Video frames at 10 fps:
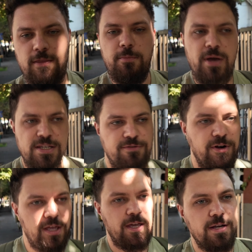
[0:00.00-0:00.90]
In the past
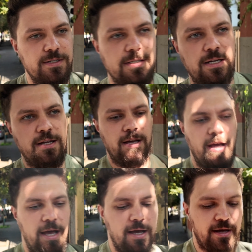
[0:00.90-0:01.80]
3 years,
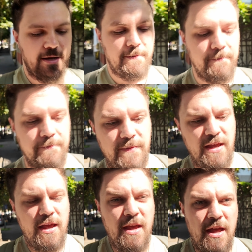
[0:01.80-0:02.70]

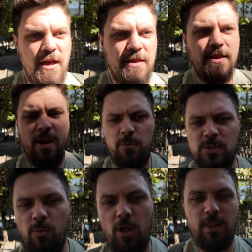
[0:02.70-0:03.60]
there
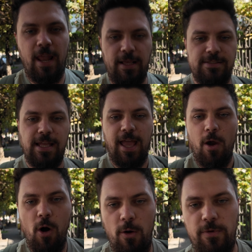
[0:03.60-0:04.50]
was one lens that I
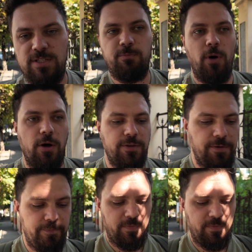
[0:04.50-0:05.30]
always bought,